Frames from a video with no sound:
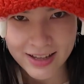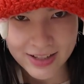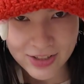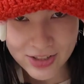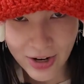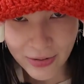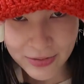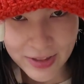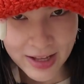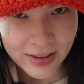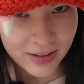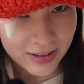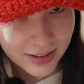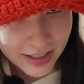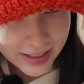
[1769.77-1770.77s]
Don't they
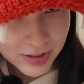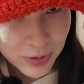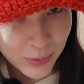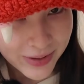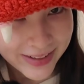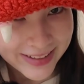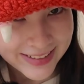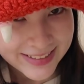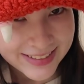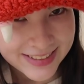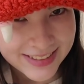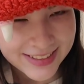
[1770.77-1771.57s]
look like twins?